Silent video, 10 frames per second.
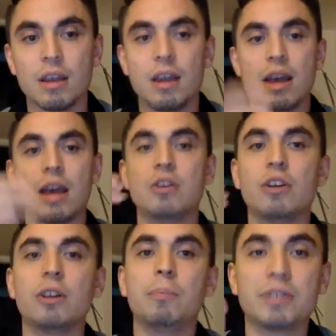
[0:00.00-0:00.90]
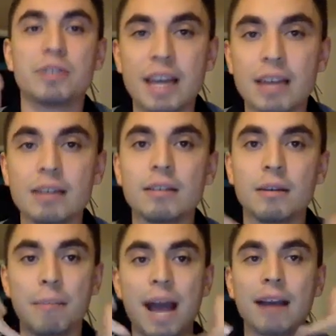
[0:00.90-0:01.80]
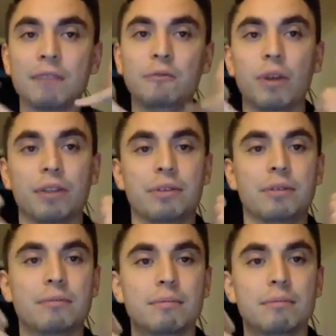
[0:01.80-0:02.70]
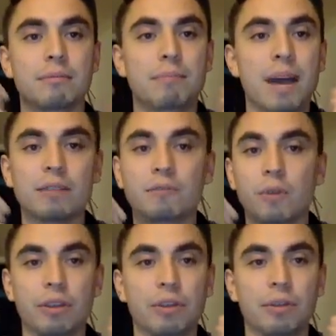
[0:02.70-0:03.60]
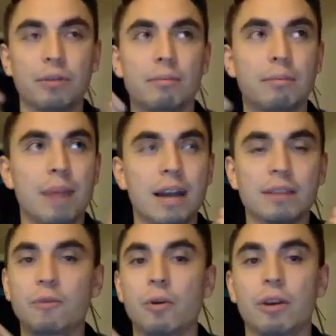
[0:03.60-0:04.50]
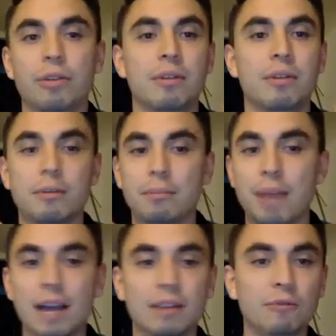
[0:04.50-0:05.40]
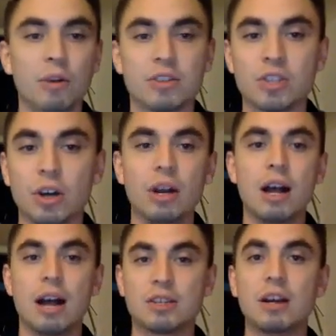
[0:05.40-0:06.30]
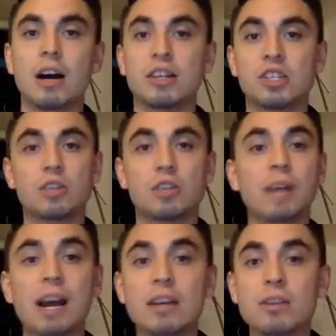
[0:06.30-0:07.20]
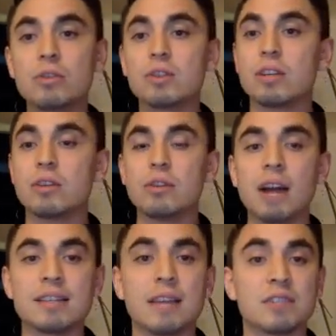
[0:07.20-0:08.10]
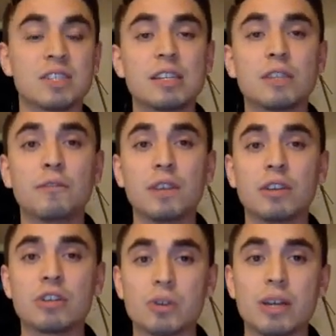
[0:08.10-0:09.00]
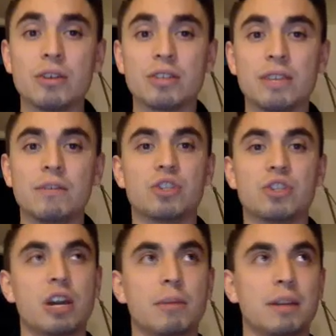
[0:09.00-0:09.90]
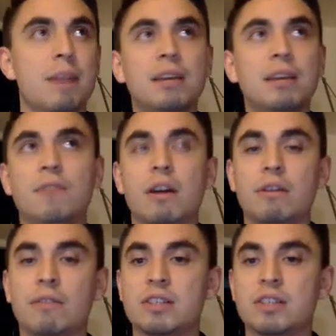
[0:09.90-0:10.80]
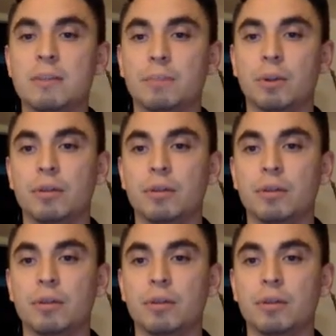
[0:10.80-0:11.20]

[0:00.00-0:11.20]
and you're going to pretend back and forth, back and forth, back and forth, back and forth. So a script I use, and you guys have six-figure traders, even chairman, I make it very, very simple,